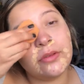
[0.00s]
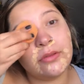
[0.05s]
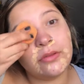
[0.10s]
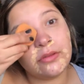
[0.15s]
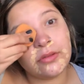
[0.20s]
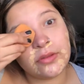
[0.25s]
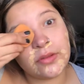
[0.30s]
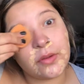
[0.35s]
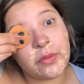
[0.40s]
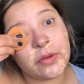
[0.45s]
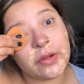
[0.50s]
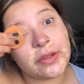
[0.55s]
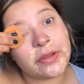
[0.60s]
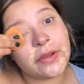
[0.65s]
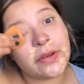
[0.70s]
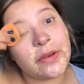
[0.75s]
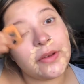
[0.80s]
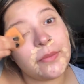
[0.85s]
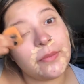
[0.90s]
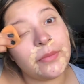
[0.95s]
So we're just
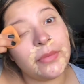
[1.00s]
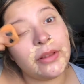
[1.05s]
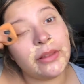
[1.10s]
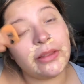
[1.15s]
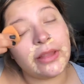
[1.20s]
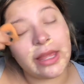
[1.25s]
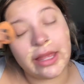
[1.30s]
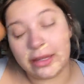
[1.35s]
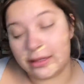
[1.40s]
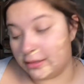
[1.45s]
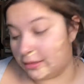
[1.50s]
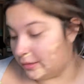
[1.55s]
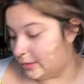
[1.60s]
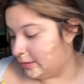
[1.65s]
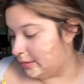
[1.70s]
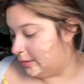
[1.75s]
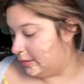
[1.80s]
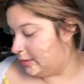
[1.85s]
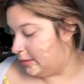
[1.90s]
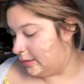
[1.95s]
gonna blend
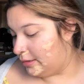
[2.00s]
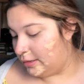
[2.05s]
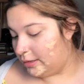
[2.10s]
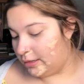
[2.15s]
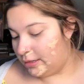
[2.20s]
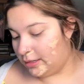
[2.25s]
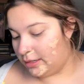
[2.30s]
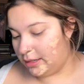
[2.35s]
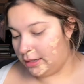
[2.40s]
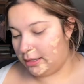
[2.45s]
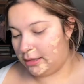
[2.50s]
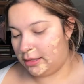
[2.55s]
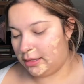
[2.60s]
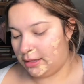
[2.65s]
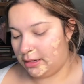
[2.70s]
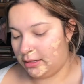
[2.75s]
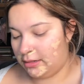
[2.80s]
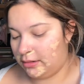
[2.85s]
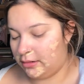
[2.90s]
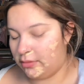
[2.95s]
and
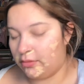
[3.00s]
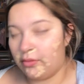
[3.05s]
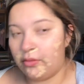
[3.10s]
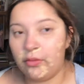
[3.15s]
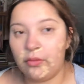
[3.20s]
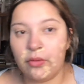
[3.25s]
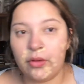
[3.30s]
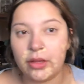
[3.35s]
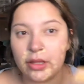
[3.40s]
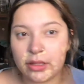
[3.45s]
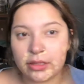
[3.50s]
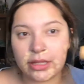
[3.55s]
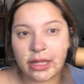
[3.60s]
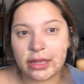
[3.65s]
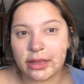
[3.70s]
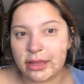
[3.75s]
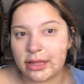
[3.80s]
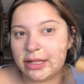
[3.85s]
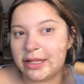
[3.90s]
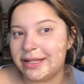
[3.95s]
then
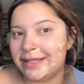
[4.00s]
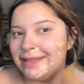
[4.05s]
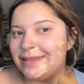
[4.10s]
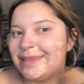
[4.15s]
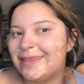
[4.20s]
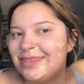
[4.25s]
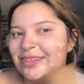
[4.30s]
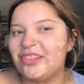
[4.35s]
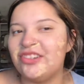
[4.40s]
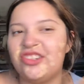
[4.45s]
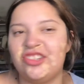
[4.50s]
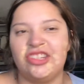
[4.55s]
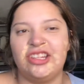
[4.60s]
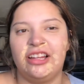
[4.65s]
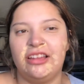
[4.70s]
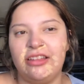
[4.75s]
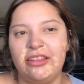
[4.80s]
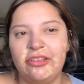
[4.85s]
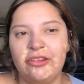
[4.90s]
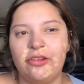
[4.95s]
let these
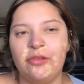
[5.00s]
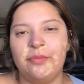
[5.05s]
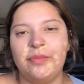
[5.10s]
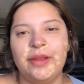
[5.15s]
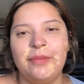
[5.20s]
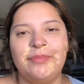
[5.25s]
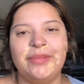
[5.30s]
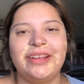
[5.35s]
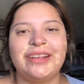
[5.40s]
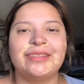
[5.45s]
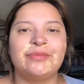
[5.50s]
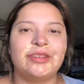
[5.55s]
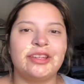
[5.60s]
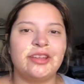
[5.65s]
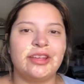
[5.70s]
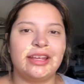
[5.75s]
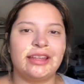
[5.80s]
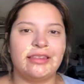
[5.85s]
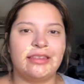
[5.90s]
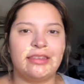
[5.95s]
chill a little bit because when you
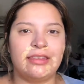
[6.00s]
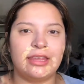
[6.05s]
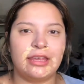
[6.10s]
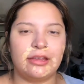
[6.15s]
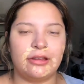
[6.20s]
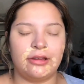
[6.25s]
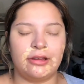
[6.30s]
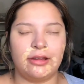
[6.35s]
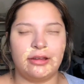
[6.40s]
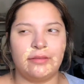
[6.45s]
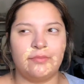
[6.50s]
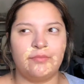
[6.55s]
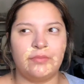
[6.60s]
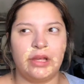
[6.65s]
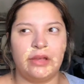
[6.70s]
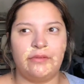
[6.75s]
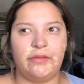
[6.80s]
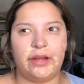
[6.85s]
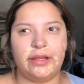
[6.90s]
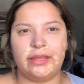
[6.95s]
get thicker, I
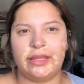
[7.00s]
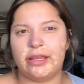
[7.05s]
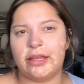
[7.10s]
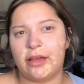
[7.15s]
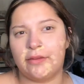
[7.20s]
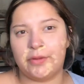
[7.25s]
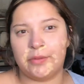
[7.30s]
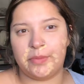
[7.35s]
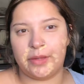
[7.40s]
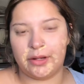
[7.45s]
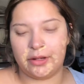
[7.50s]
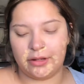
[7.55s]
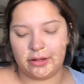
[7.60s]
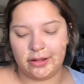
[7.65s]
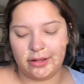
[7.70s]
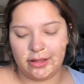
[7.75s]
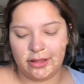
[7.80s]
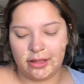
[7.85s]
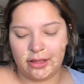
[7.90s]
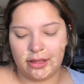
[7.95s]
find they cover better.
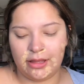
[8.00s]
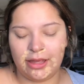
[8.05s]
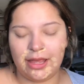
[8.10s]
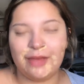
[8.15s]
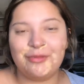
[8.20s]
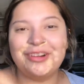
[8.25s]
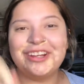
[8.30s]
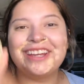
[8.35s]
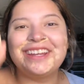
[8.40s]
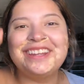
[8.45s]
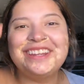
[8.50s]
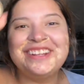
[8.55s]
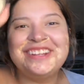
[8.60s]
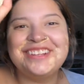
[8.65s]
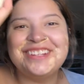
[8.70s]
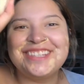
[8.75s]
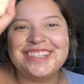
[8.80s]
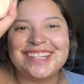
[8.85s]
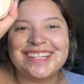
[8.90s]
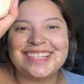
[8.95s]
And we're gonna
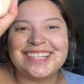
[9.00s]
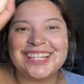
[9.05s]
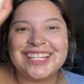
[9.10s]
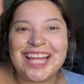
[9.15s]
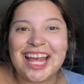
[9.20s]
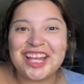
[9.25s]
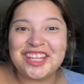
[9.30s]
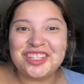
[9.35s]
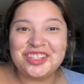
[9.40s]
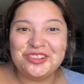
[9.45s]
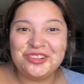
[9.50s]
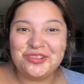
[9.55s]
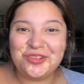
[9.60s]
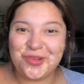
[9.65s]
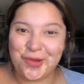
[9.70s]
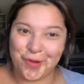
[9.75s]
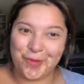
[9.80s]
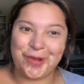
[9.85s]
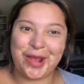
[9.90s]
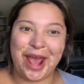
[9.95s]
use this. This has
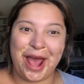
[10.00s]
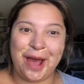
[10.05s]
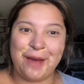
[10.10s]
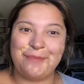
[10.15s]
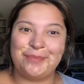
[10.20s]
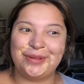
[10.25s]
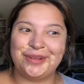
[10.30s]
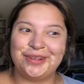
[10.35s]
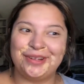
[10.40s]
no cap,